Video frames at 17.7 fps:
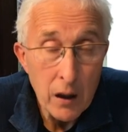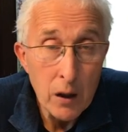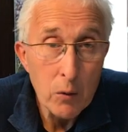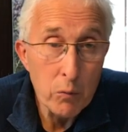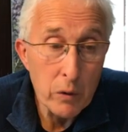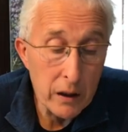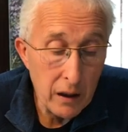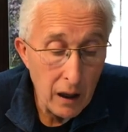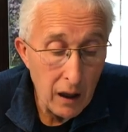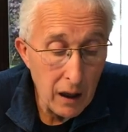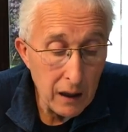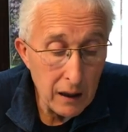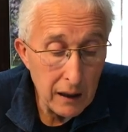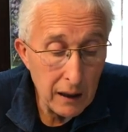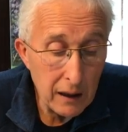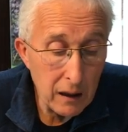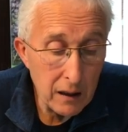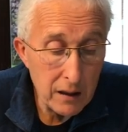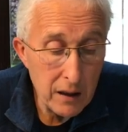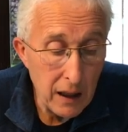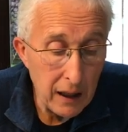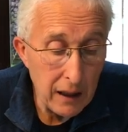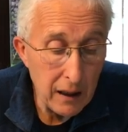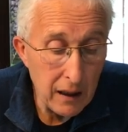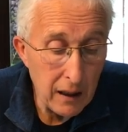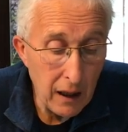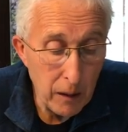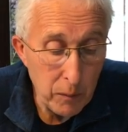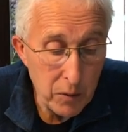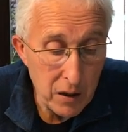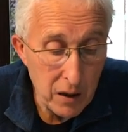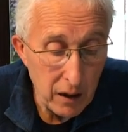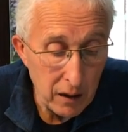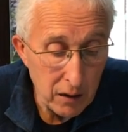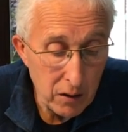We carried little tiny
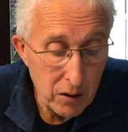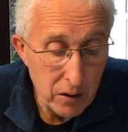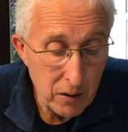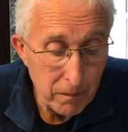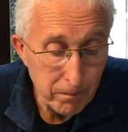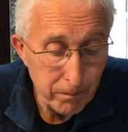knapsacks,